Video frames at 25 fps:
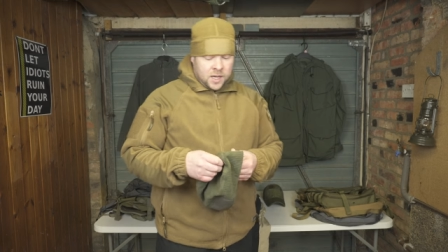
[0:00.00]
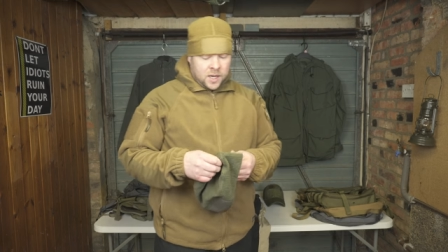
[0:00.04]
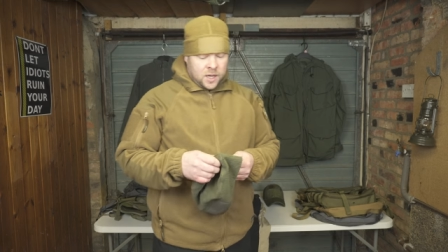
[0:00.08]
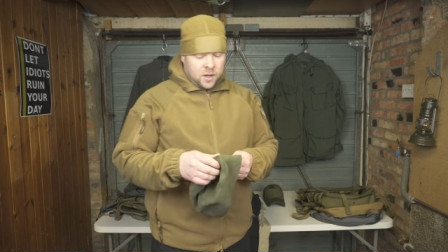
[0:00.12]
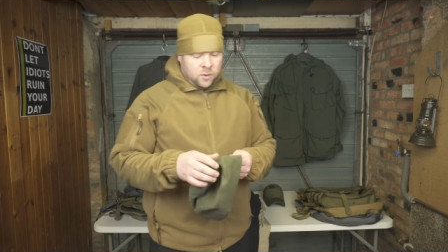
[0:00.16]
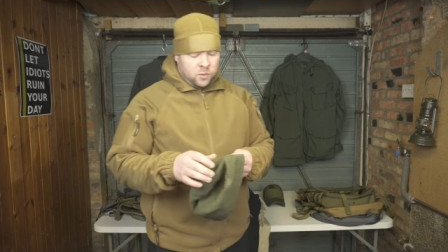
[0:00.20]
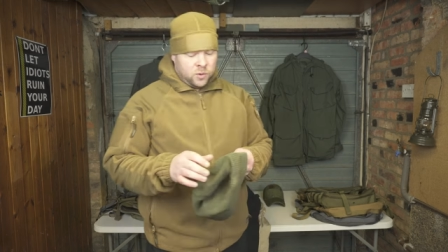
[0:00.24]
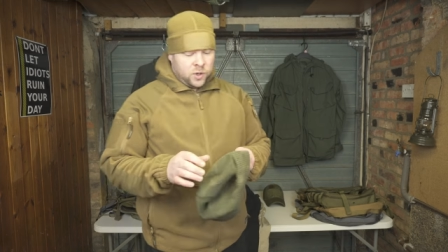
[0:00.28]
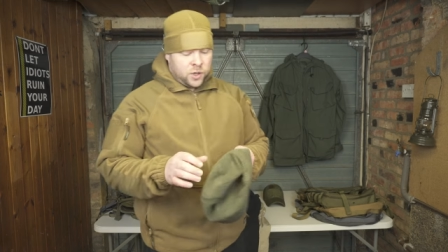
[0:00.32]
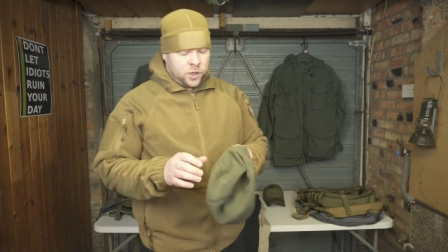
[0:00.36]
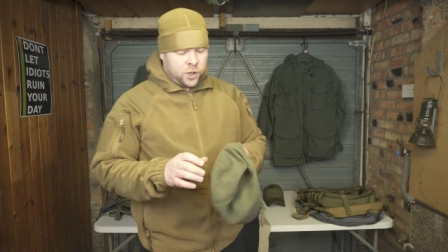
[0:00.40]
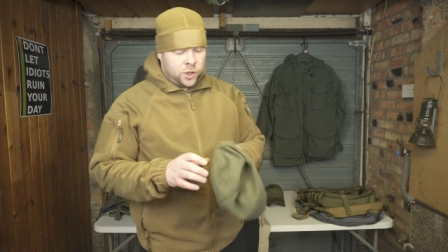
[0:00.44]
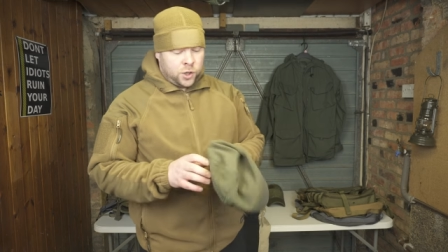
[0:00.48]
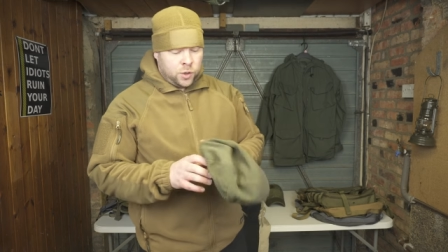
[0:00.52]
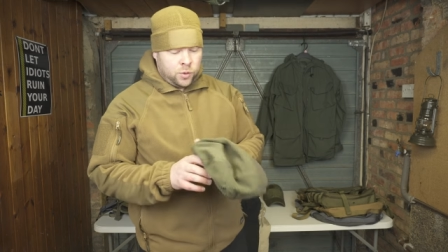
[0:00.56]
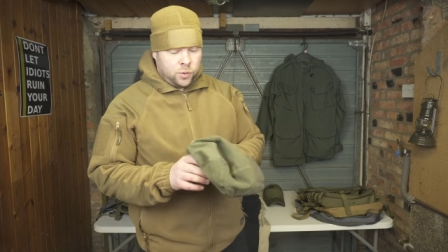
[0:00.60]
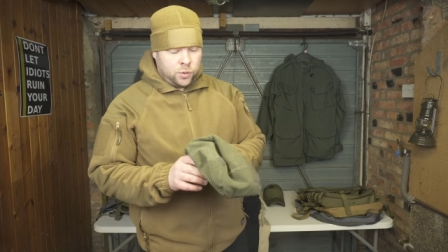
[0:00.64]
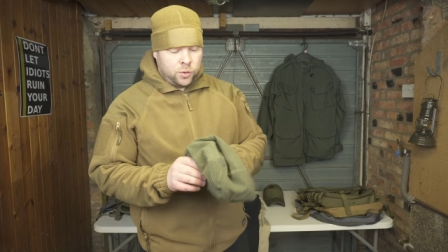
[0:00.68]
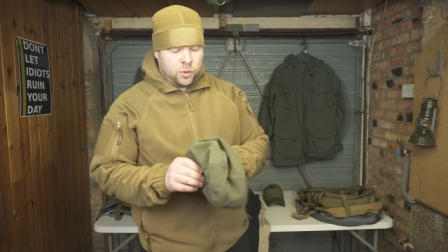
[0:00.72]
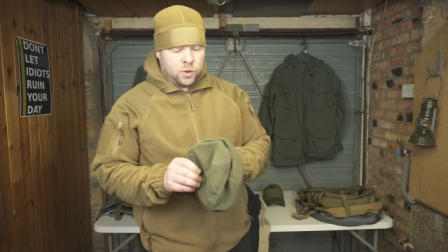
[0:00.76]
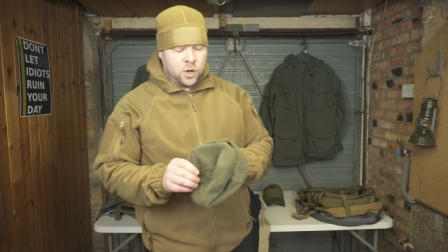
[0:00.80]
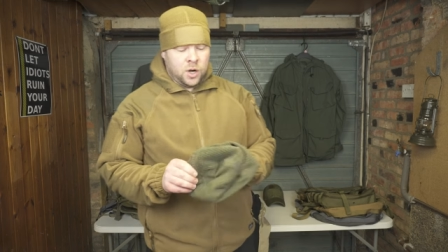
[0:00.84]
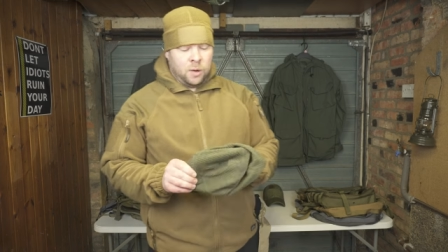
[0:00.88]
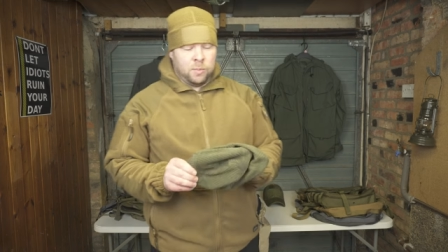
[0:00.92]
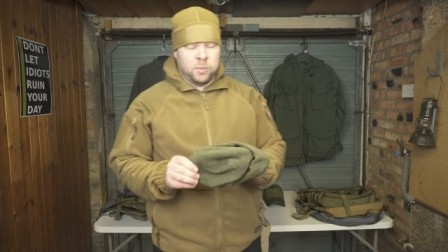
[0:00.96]
I want to show
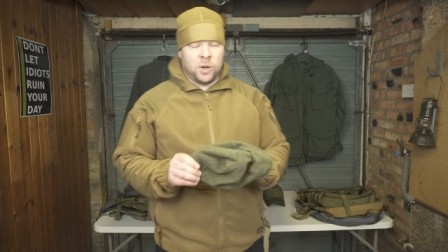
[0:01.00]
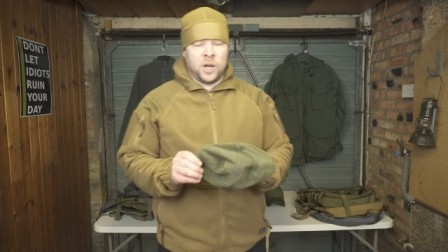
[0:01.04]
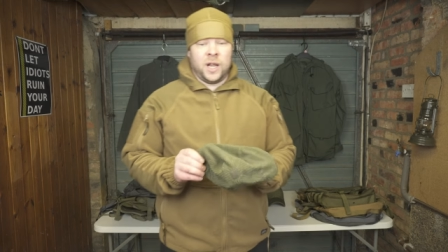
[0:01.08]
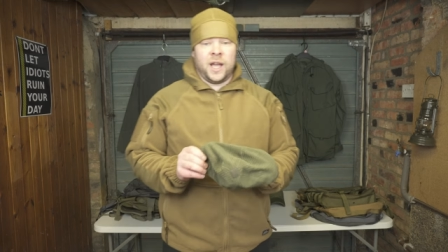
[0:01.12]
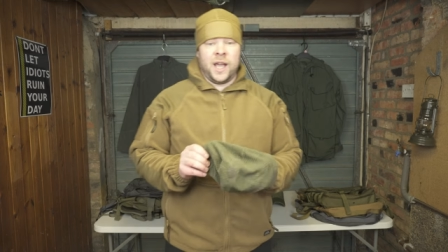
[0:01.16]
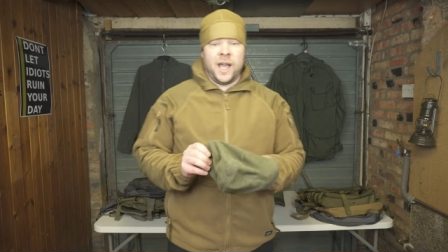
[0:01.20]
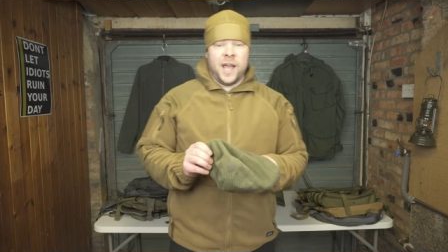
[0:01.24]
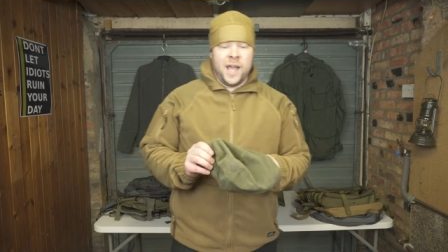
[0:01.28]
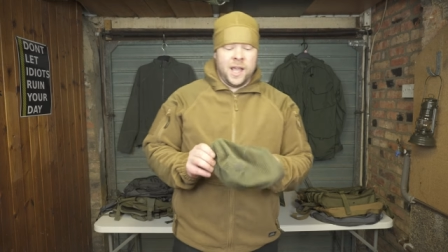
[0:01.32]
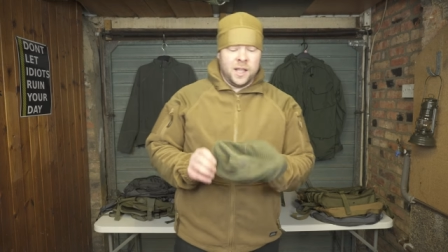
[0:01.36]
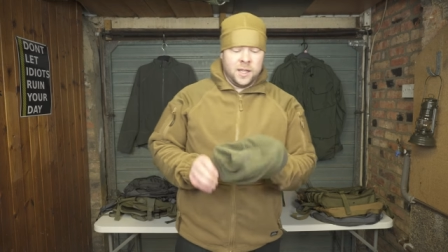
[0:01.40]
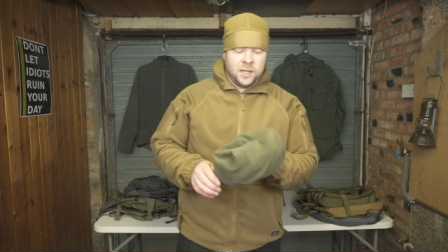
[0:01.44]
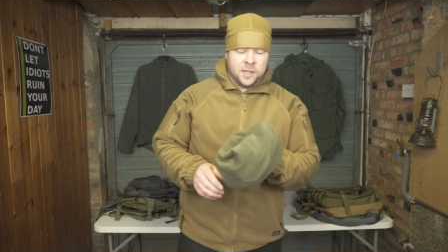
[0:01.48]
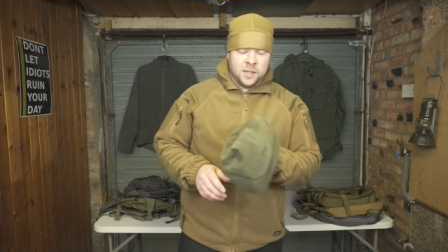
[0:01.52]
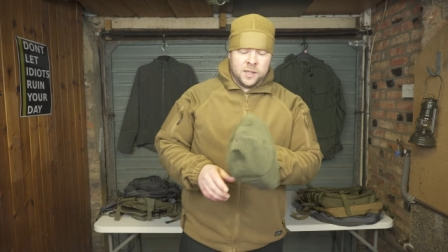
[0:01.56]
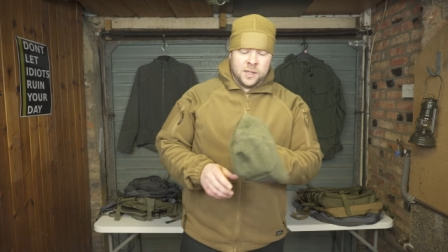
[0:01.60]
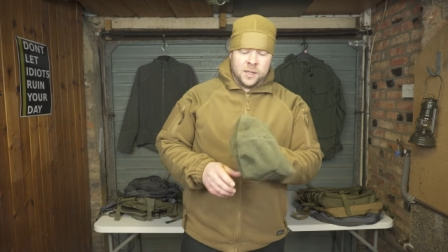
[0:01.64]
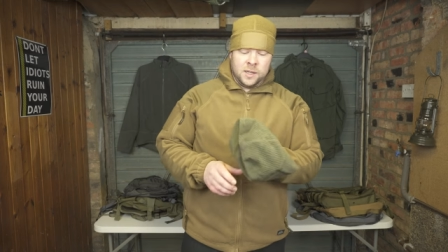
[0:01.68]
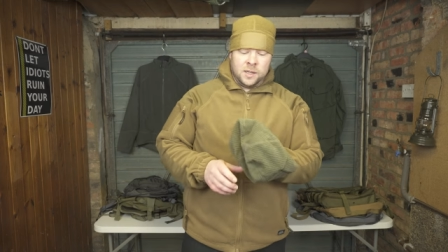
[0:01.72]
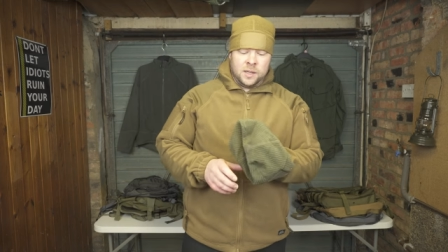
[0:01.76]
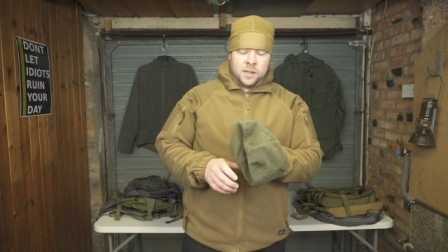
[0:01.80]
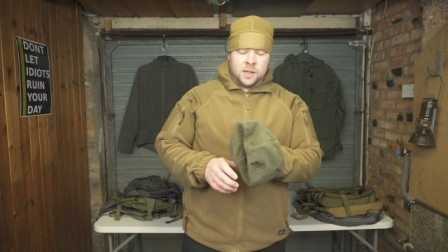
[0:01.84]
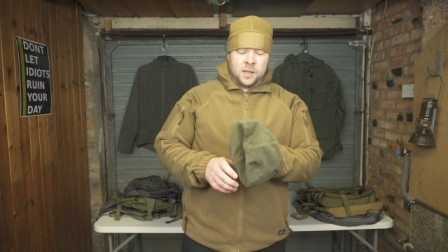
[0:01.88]
you a couple of hats.